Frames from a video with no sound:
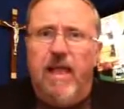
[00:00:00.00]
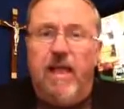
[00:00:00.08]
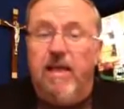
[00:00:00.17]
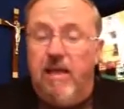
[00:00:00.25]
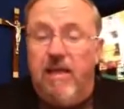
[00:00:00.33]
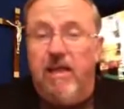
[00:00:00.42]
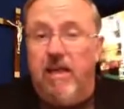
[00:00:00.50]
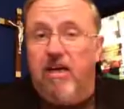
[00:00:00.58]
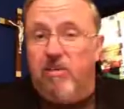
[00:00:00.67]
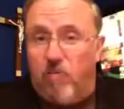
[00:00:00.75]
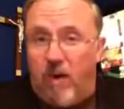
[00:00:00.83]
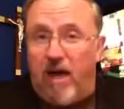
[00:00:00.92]
And
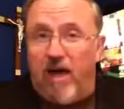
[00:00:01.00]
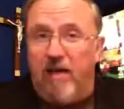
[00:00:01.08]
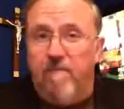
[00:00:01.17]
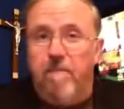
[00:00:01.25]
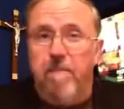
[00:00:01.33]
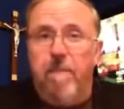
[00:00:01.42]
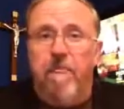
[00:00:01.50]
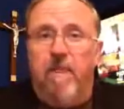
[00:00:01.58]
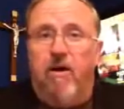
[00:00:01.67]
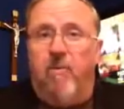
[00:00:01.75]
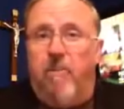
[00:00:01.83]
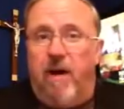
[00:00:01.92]
here's why.
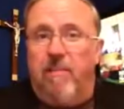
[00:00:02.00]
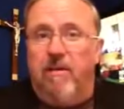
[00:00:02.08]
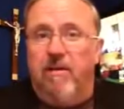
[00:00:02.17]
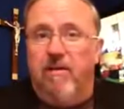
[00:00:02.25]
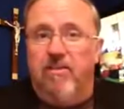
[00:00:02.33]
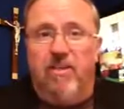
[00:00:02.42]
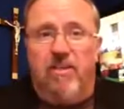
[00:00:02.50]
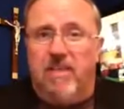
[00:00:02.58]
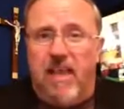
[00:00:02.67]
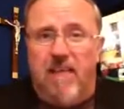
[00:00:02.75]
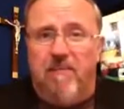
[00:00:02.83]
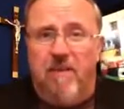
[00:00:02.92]
Obama just
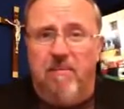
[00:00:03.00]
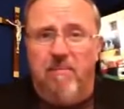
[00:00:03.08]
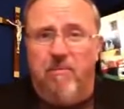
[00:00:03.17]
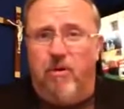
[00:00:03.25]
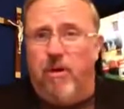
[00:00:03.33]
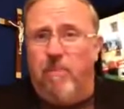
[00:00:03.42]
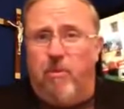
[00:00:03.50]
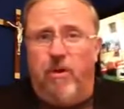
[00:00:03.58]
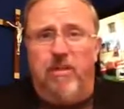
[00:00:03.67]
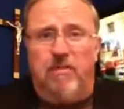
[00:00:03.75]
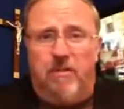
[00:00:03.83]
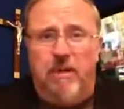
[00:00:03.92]
gave him
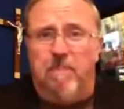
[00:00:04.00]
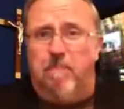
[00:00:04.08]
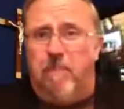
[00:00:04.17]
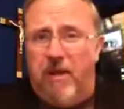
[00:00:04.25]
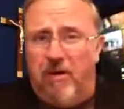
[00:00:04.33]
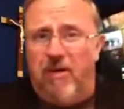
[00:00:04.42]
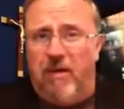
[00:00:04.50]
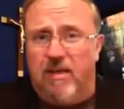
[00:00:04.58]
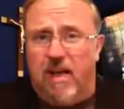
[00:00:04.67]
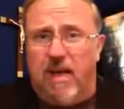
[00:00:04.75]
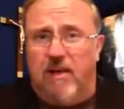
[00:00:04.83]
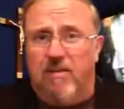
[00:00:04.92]
$1.3
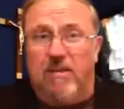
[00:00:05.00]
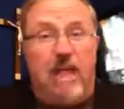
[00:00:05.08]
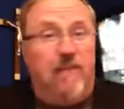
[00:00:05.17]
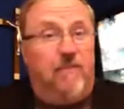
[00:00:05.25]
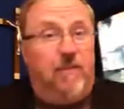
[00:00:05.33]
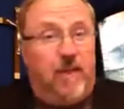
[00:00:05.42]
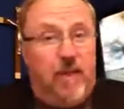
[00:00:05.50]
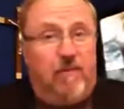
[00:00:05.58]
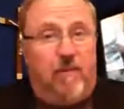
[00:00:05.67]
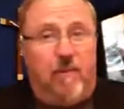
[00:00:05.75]
billion and forgive